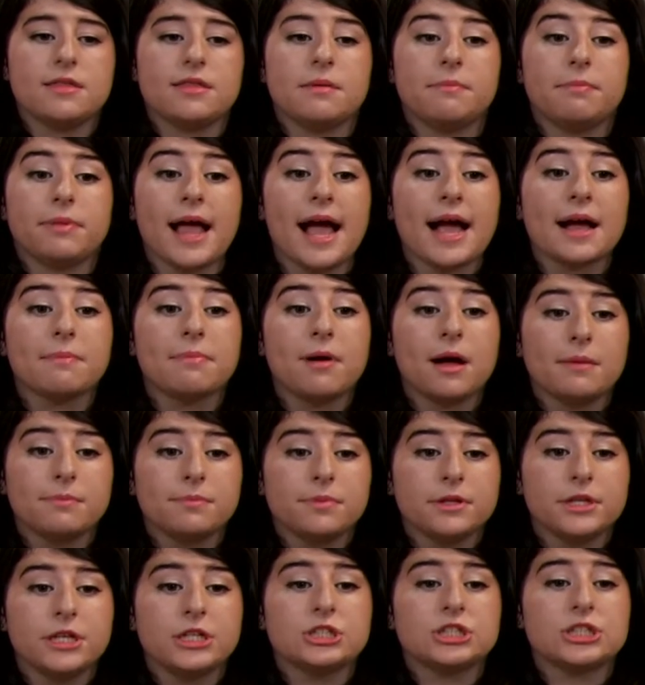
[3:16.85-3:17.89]
of the Black
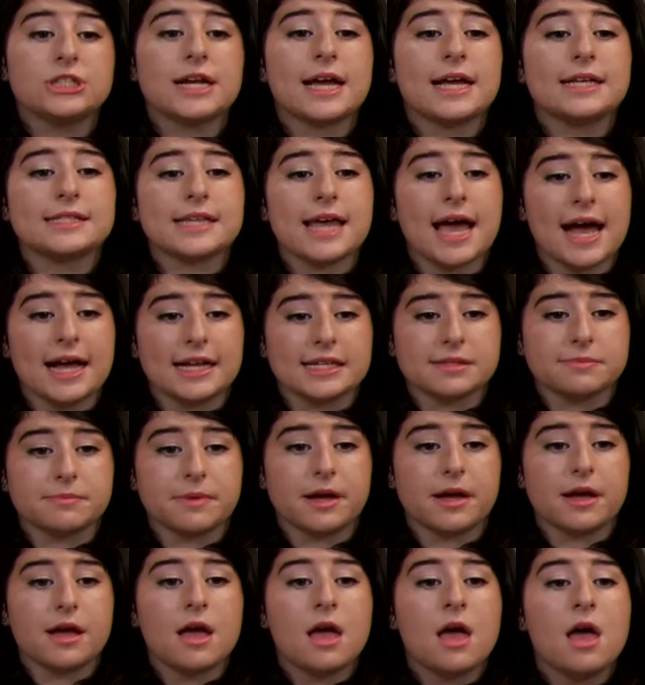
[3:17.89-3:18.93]
population has
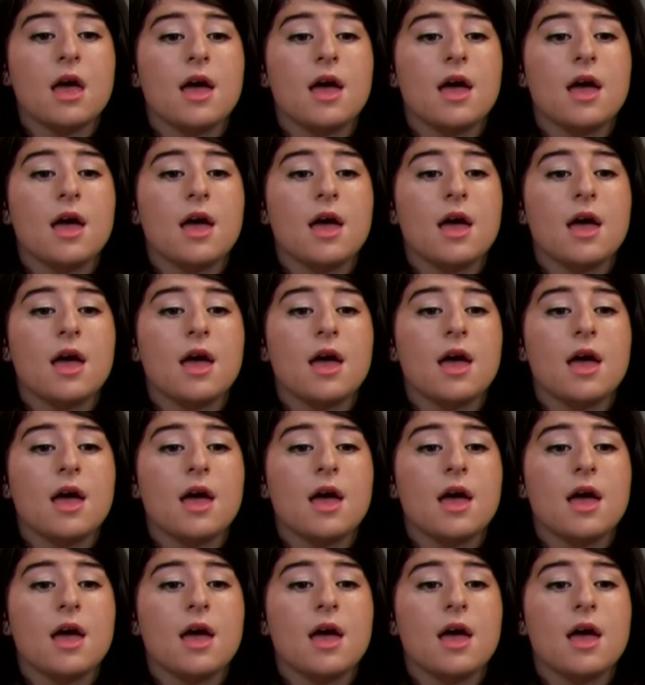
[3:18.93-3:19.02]
asthma,